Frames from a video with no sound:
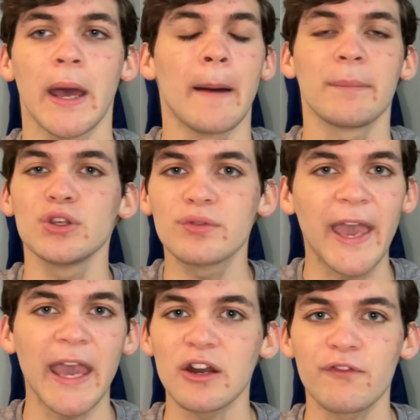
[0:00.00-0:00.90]
but you
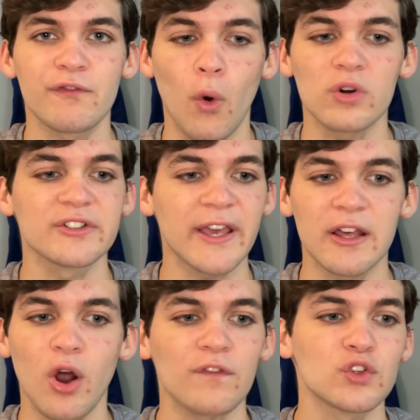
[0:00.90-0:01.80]
can't afford to get
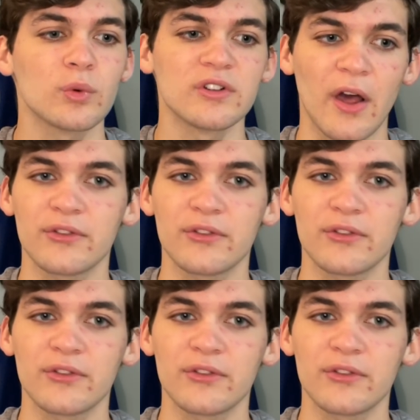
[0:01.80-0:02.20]
off to another